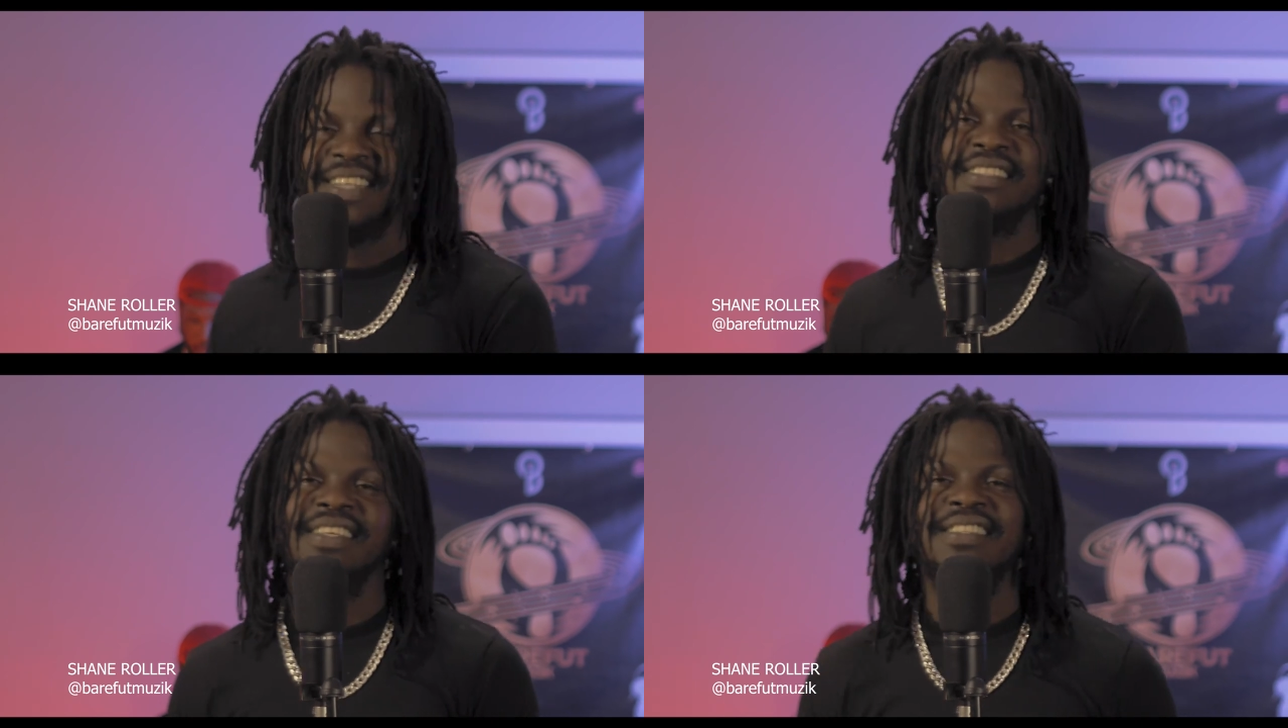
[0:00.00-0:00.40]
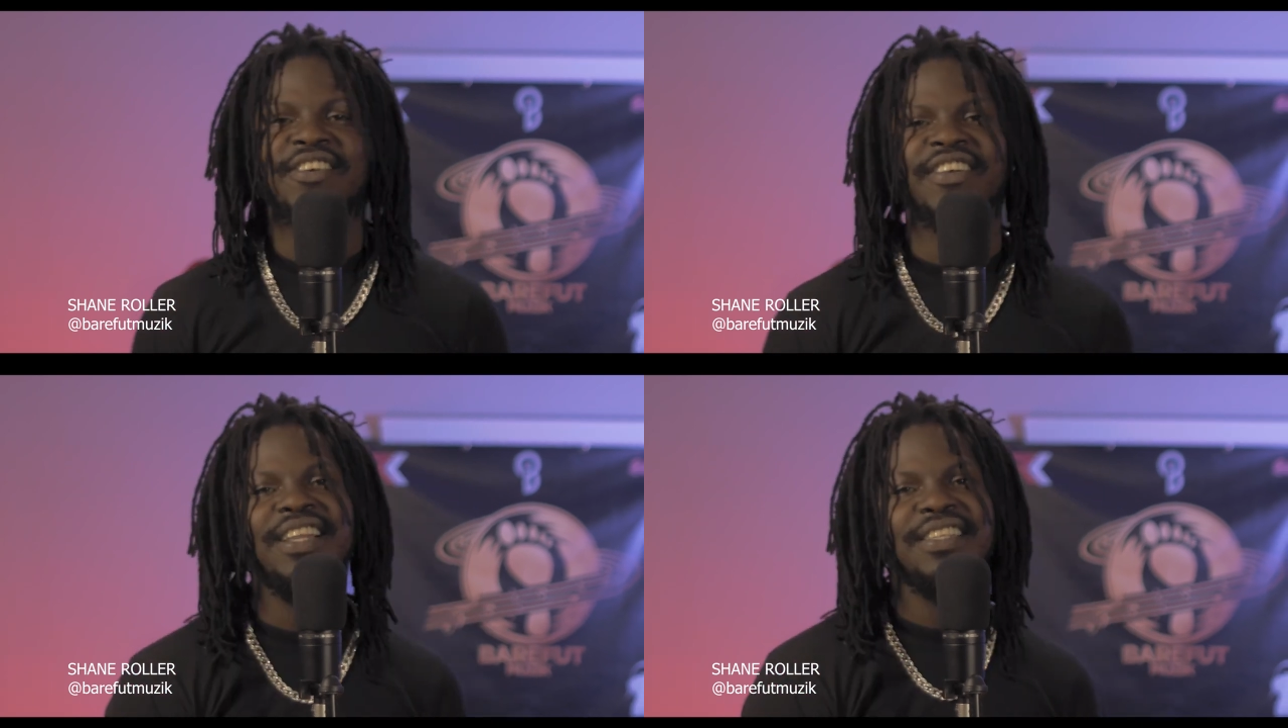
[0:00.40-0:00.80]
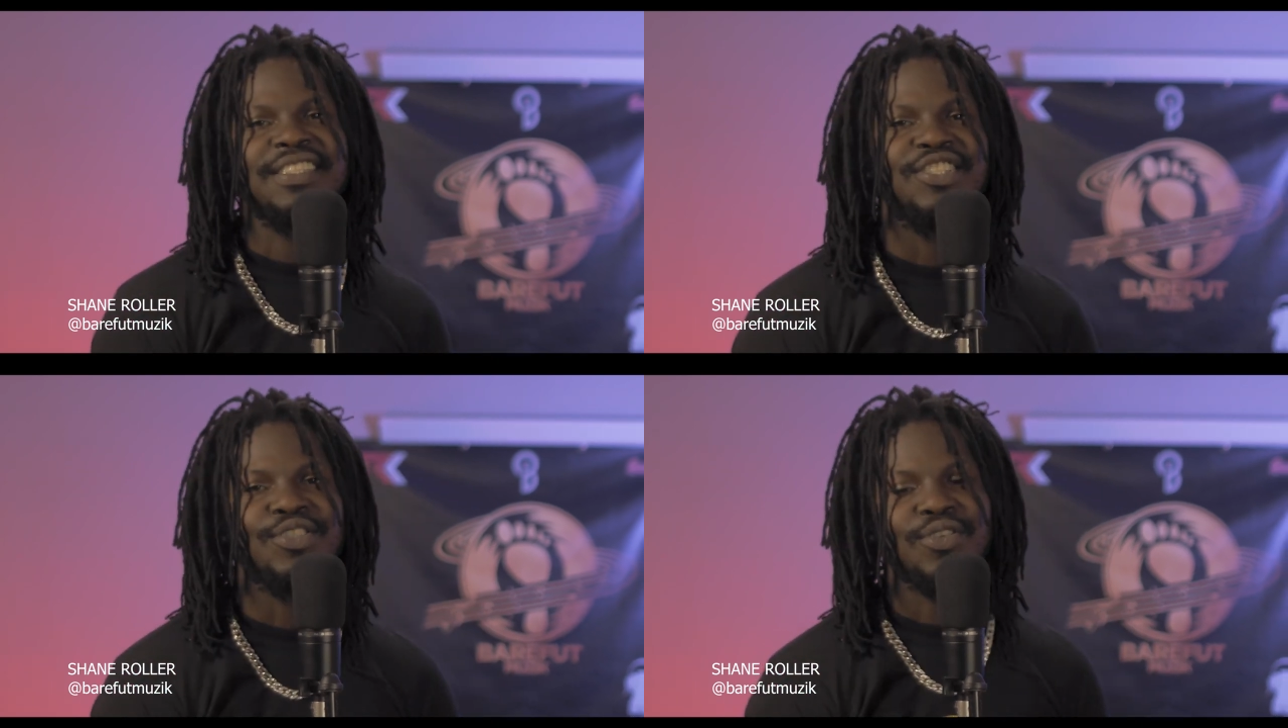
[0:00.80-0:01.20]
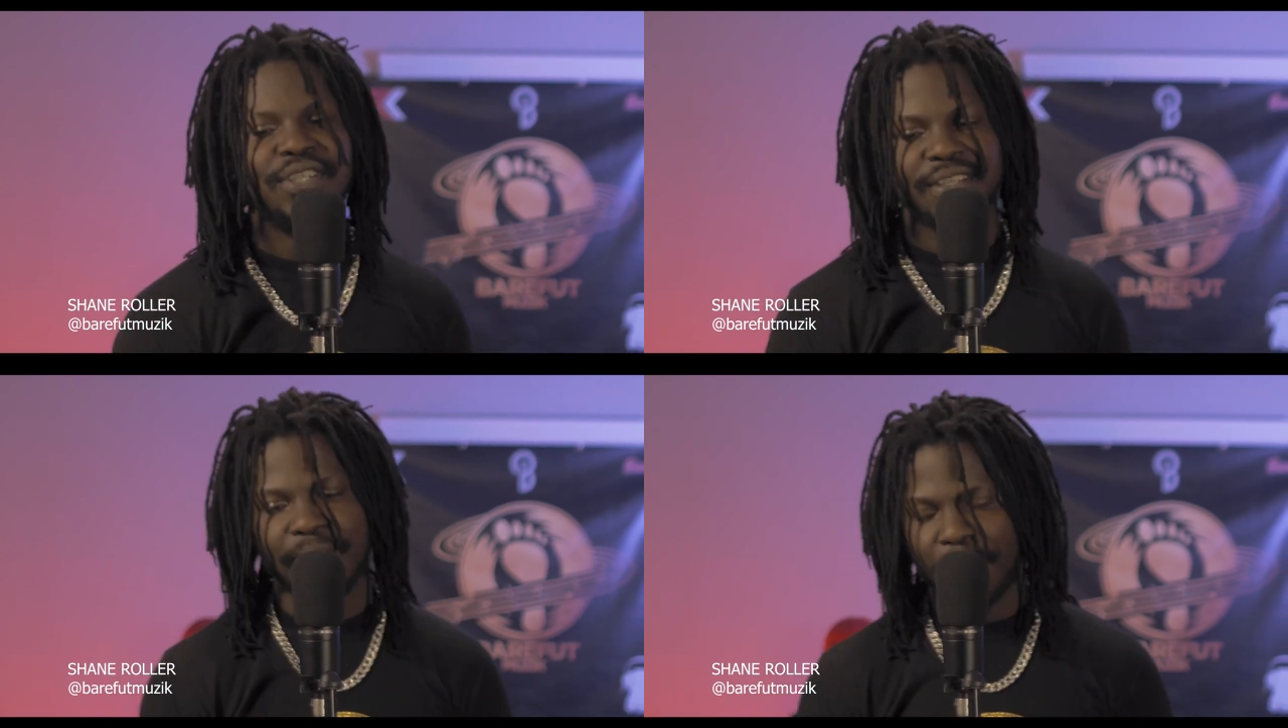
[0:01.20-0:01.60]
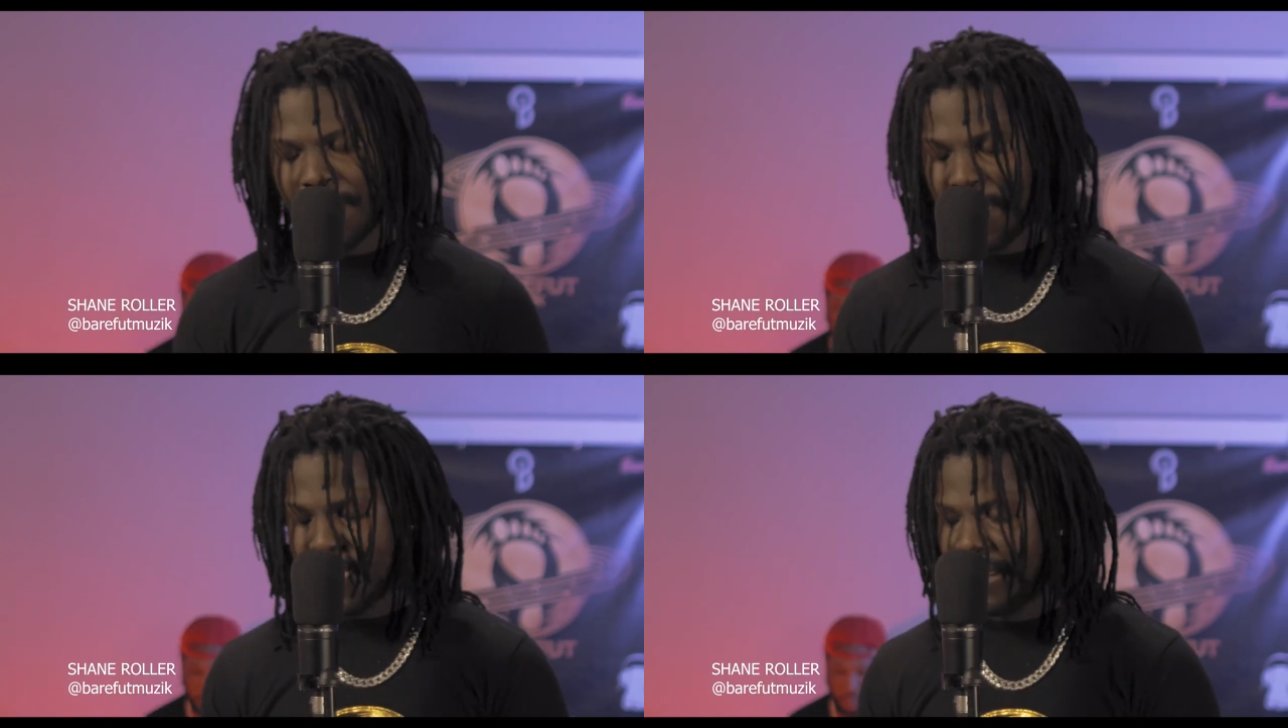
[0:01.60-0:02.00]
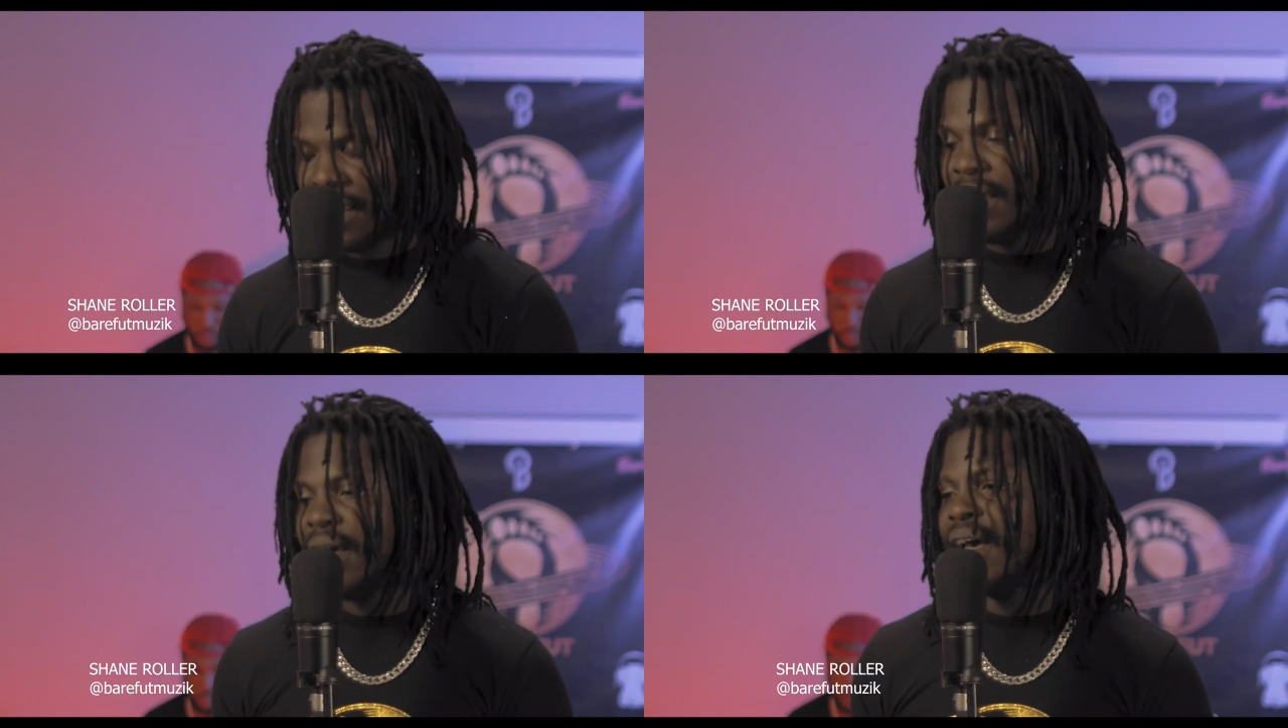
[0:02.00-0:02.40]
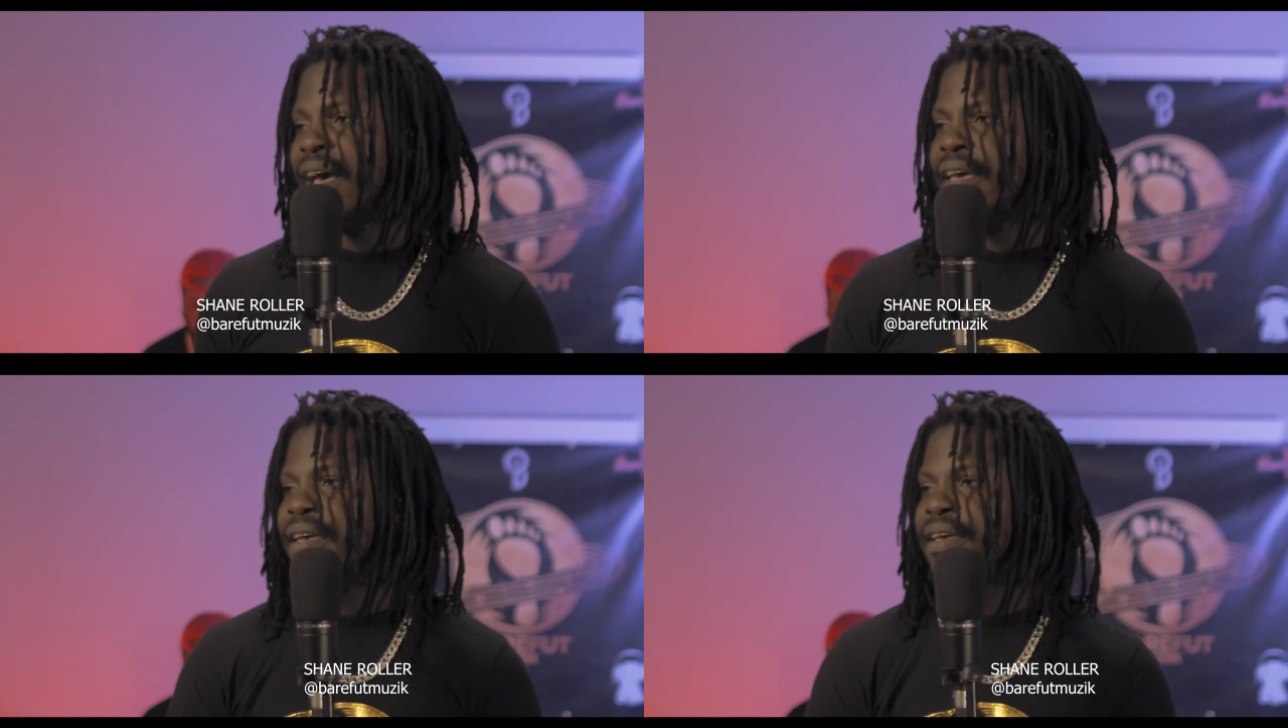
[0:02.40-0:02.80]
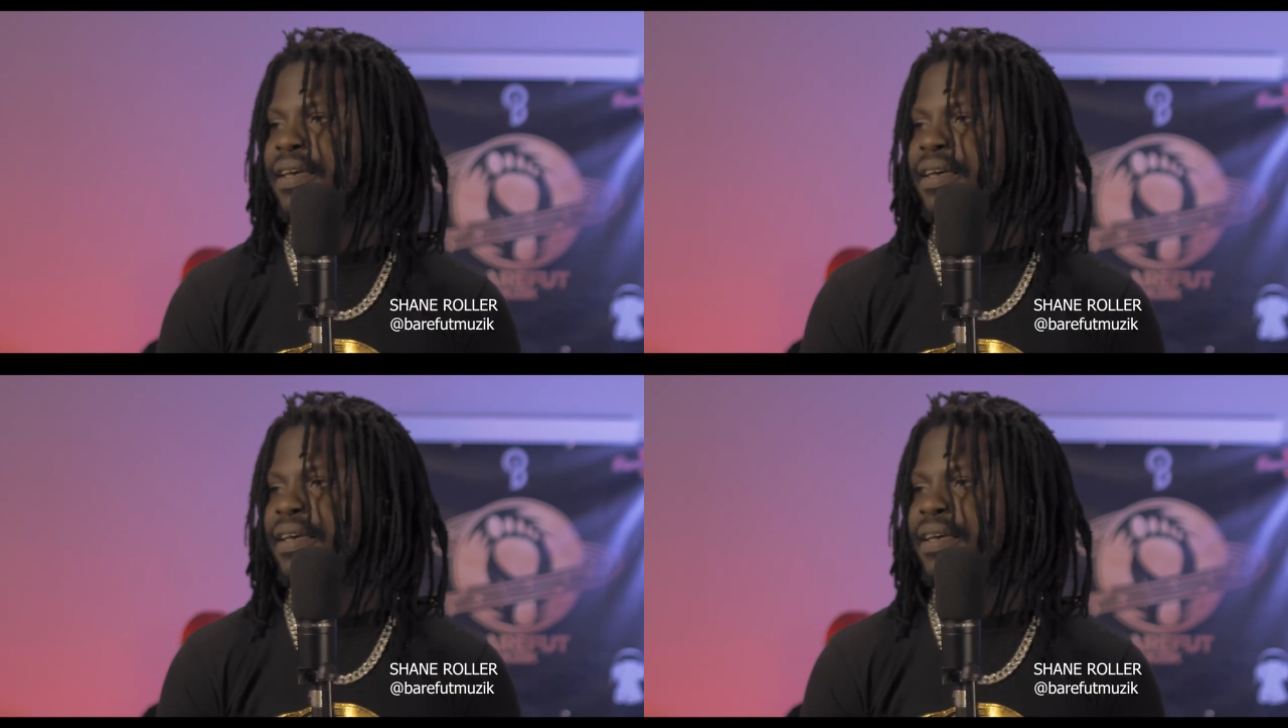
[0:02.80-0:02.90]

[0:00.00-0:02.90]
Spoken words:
Think it's a reality show? Hey,